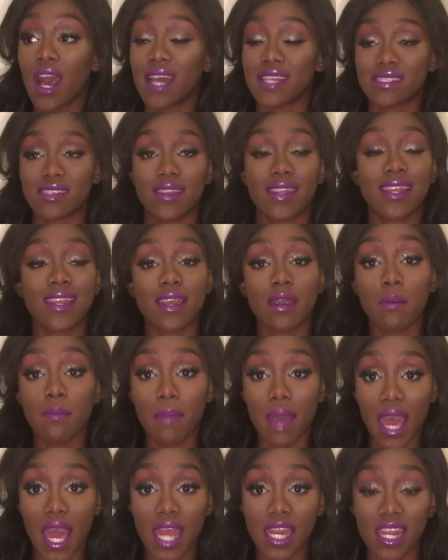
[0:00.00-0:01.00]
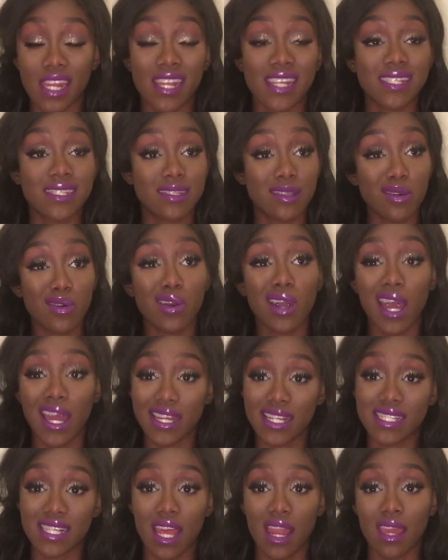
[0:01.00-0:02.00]
I sounded like a man, and I still
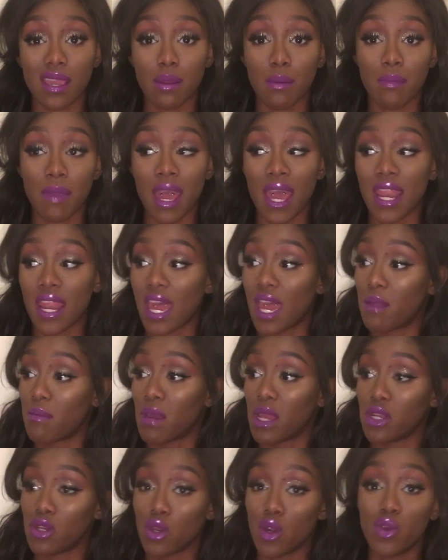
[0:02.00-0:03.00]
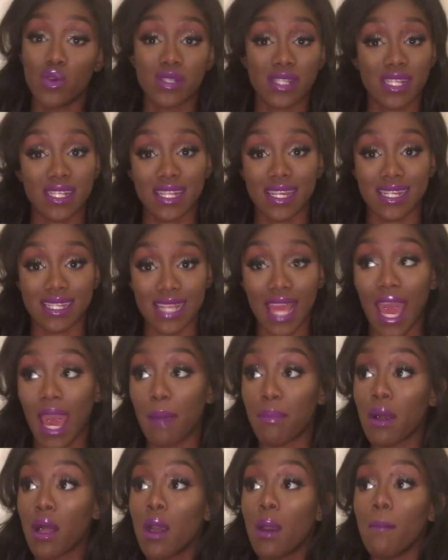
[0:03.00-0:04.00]
kind of sound like a man, and my nose is like a
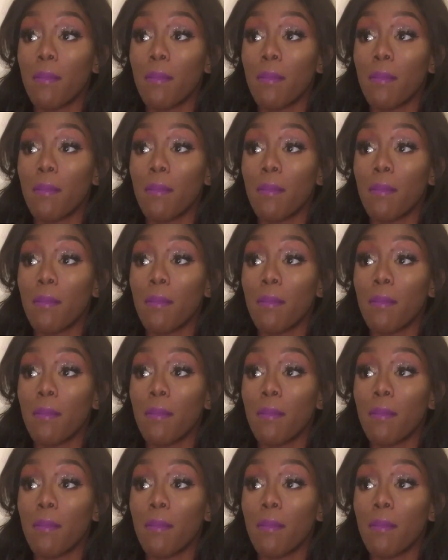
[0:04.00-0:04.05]
tap,